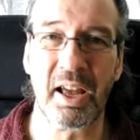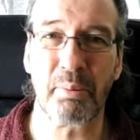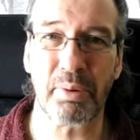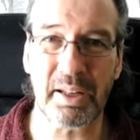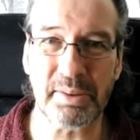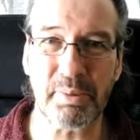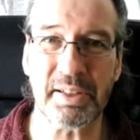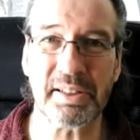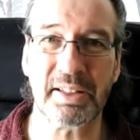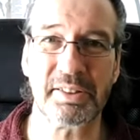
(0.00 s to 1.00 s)
please,
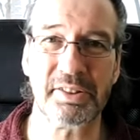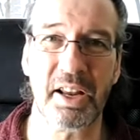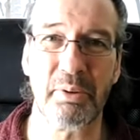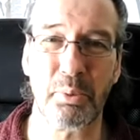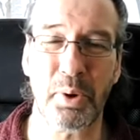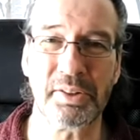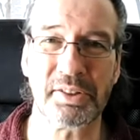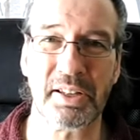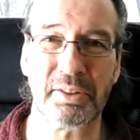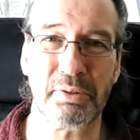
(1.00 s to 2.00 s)
please let us know at
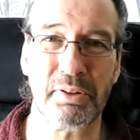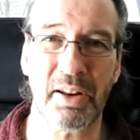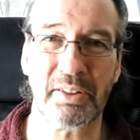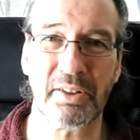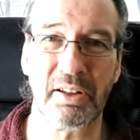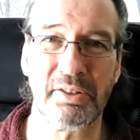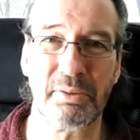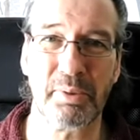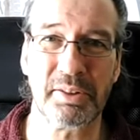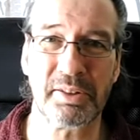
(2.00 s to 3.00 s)
Wednesday's
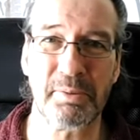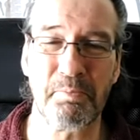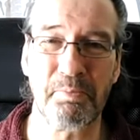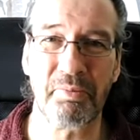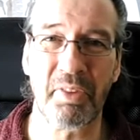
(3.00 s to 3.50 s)
Reflexology Wisdom